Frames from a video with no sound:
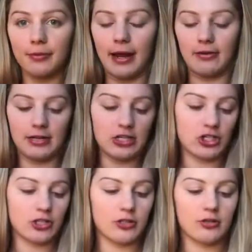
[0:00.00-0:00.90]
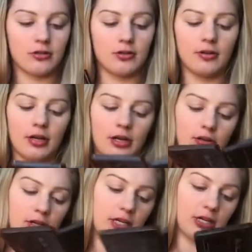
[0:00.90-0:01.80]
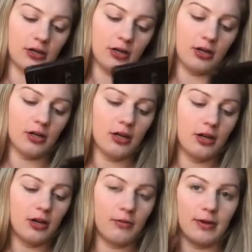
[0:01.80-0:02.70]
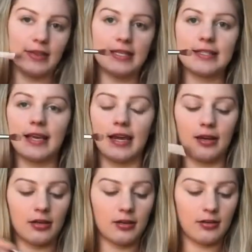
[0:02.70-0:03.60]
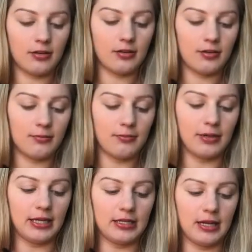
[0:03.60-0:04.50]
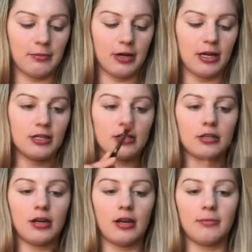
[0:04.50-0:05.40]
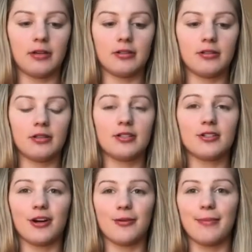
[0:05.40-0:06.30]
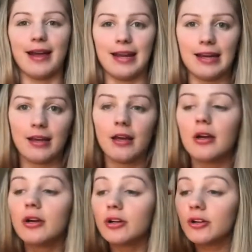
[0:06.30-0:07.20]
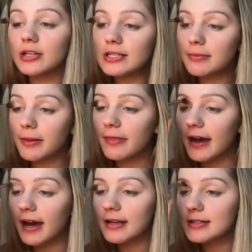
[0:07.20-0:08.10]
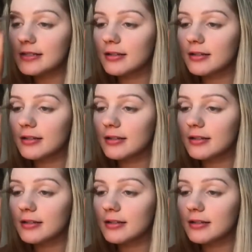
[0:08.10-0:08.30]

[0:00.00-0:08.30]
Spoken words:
brownish color here with this like blending brush, and I'm gonna start my crease with that.